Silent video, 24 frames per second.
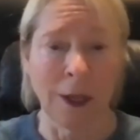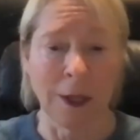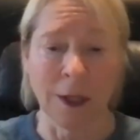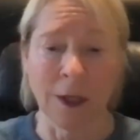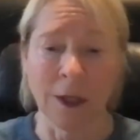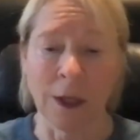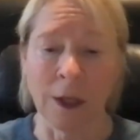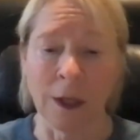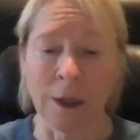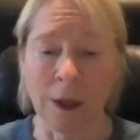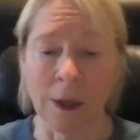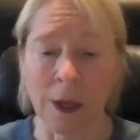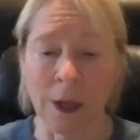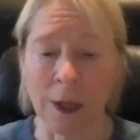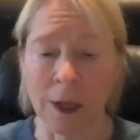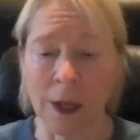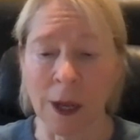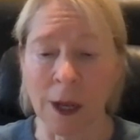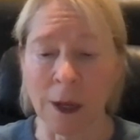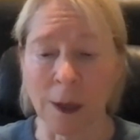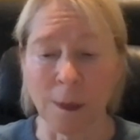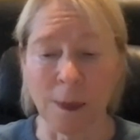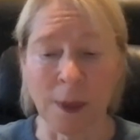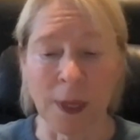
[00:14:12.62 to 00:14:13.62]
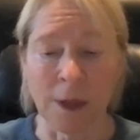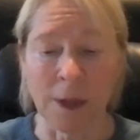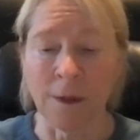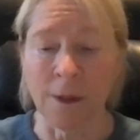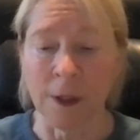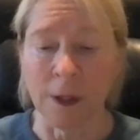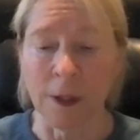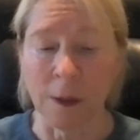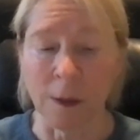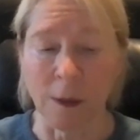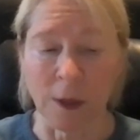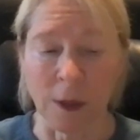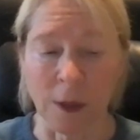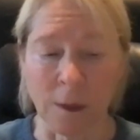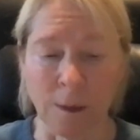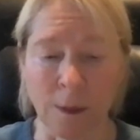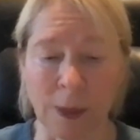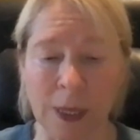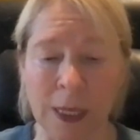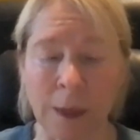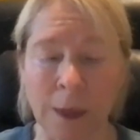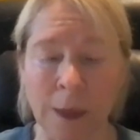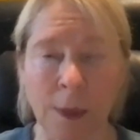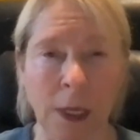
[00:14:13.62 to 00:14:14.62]
Yeah. Yes. A lot of big films.
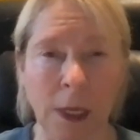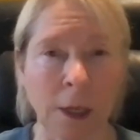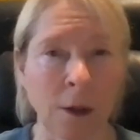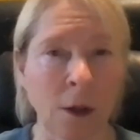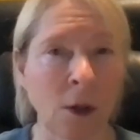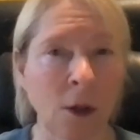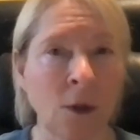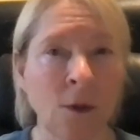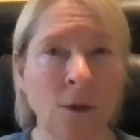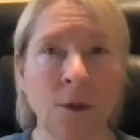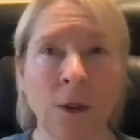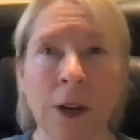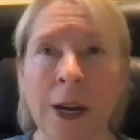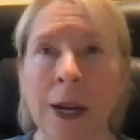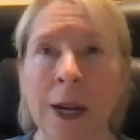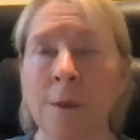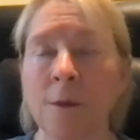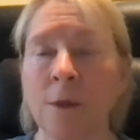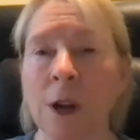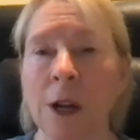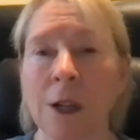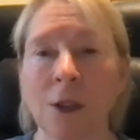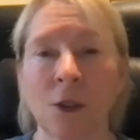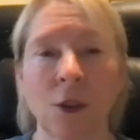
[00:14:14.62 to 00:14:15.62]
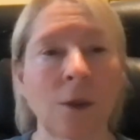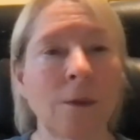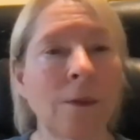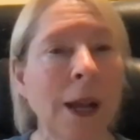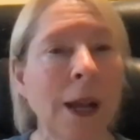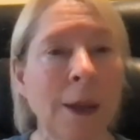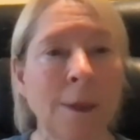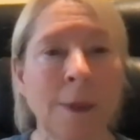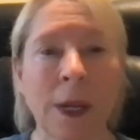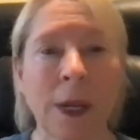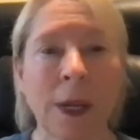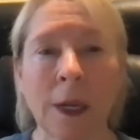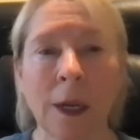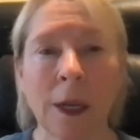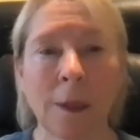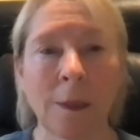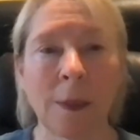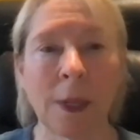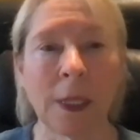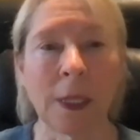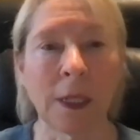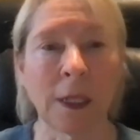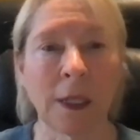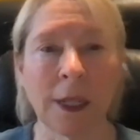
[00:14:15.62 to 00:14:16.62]
Yeah. Big. Who Framed Roger Rabbit. I
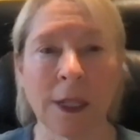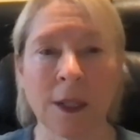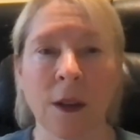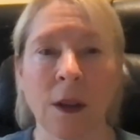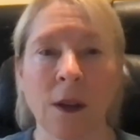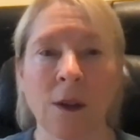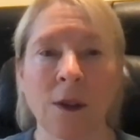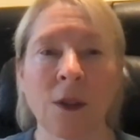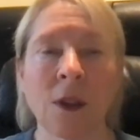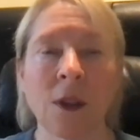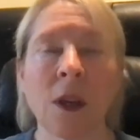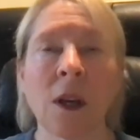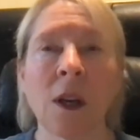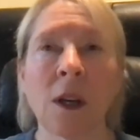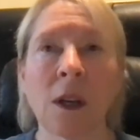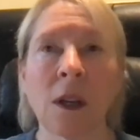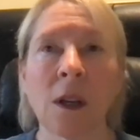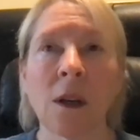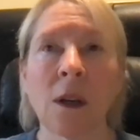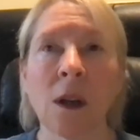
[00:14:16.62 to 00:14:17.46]
mean, the list goes on.